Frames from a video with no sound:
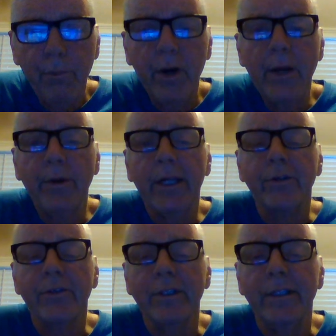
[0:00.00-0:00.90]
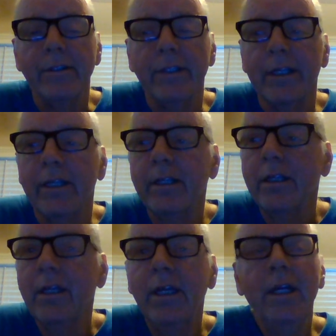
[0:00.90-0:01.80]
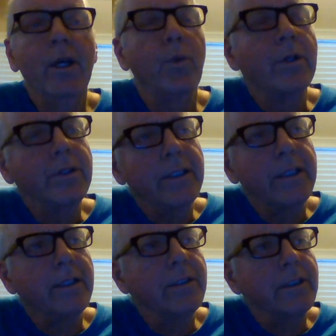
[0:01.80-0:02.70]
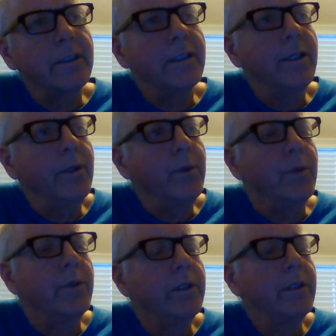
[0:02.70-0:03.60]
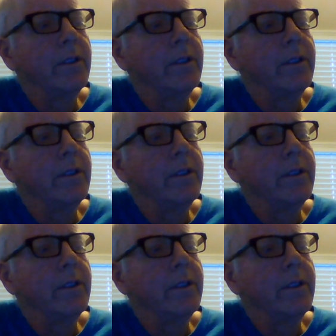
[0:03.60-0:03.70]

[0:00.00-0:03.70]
Pray without ceasing. What's he telling you to do?